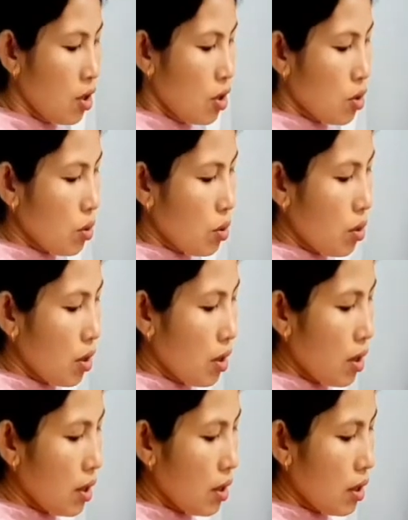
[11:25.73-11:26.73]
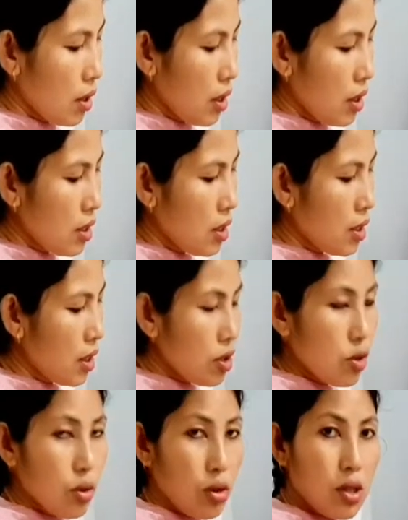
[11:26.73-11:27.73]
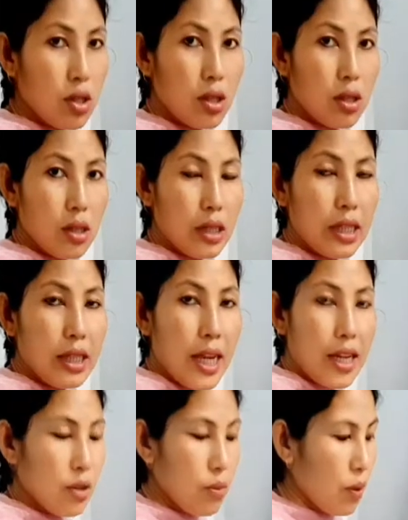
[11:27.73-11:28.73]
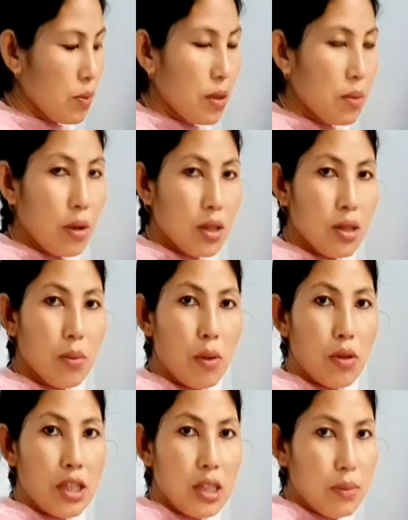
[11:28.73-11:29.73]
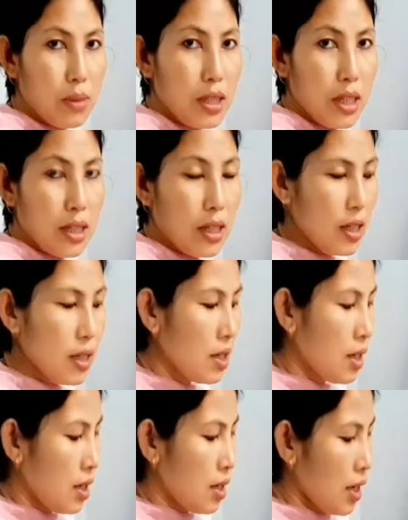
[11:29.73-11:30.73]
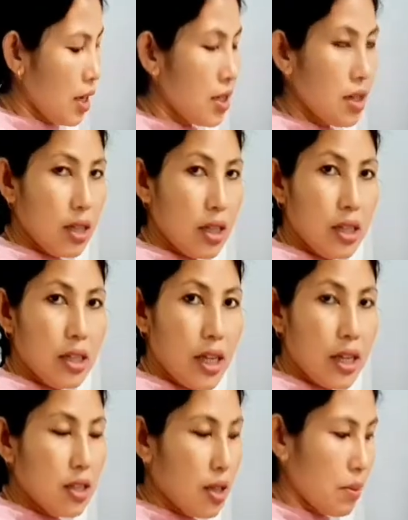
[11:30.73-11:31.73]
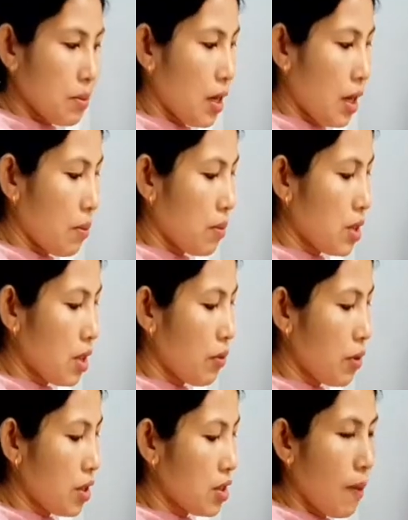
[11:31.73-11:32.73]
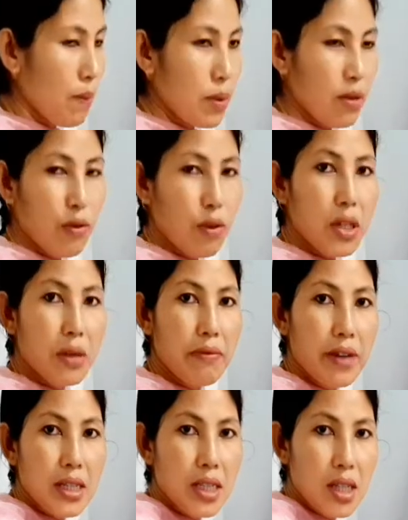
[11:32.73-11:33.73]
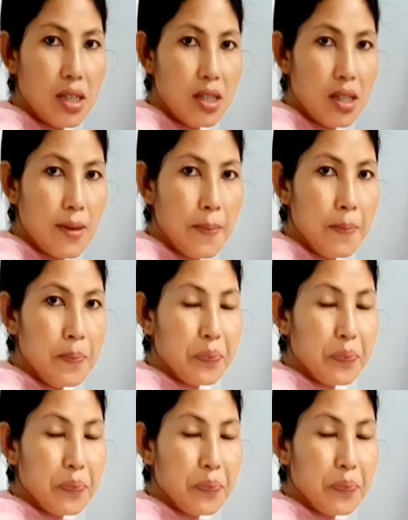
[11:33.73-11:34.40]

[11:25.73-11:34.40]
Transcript: So it does not detach from the mother body immediately, rather it takes some time. Say for example, for differentiation